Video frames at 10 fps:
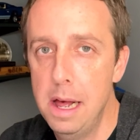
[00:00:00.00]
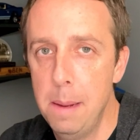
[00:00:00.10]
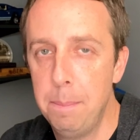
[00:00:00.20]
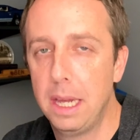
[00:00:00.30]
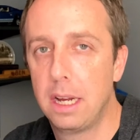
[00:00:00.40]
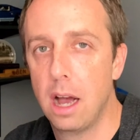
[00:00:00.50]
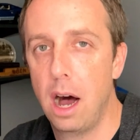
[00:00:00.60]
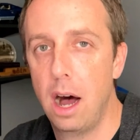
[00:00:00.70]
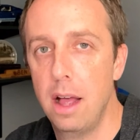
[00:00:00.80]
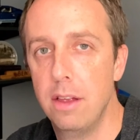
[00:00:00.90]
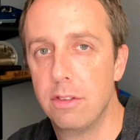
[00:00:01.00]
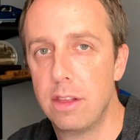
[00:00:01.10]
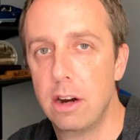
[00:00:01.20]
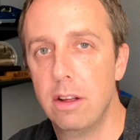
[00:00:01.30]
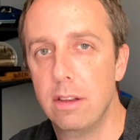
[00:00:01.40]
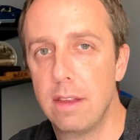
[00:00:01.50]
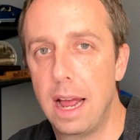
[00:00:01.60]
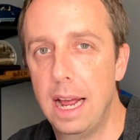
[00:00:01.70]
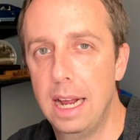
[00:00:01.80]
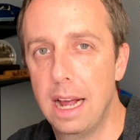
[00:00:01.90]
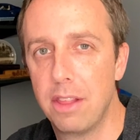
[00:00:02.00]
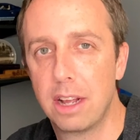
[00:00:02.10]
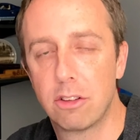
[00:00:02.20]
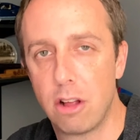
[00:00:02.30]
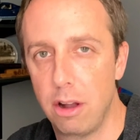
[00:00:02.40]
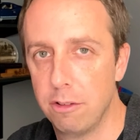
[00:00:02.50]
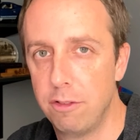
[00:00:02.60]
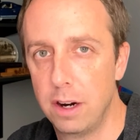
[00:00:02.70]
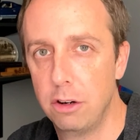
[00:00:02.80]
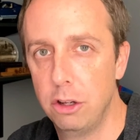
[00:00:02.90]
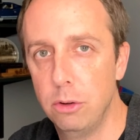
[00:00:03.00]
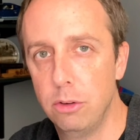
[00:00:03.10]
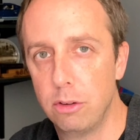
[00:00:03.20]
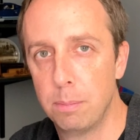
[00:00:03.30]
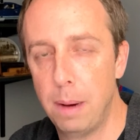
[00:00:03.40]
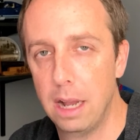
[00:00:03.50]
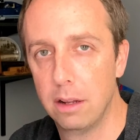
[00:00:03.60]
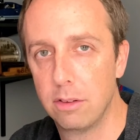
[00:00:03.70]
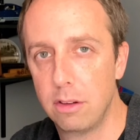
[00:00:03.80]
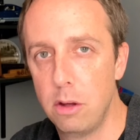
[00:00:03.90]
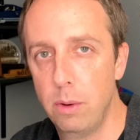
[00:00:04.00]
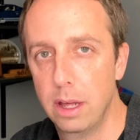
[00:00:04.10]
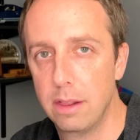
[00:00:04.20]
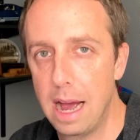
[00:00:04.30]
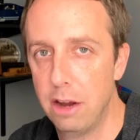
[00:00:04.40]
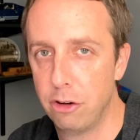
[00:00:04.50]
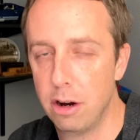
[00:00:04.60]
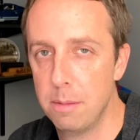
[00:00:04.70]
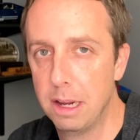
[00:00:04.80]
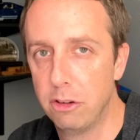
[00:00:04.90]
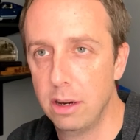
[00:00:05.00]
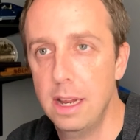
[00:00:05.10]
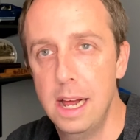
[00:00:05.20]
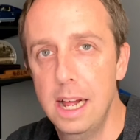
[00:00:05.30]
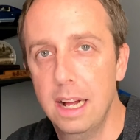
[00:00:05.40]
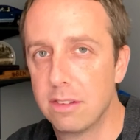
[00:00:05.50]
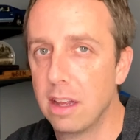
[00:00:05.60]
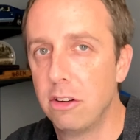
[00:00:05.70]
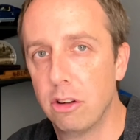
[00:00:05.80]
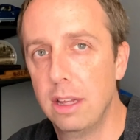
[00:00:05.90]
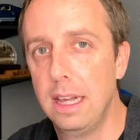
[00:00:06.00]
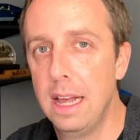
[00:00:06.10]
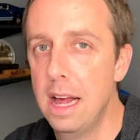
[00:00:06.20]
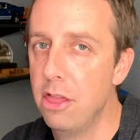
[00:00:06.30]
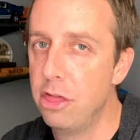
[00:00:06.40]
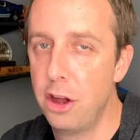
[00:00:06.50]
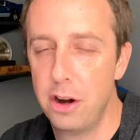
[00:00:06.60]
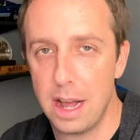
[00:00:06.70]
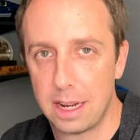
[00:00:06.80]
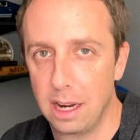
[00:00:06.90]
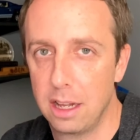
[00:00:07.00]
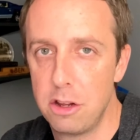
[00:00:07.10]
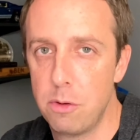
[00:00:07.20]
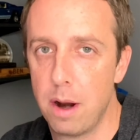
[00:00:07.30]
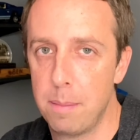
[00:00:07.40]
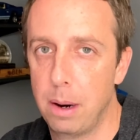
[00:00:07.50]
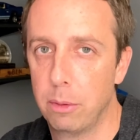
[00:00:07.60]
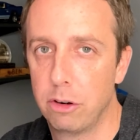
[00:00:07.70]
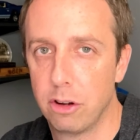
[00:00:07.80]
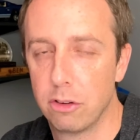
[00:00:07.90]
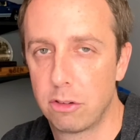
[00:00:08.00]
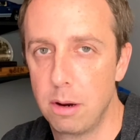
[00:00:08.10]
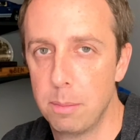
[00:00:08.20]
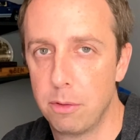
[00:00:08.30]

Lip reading: because there is I think it's called a fair use policy with Azure Automation. Essentially, they're not going to let you run a PowerShell script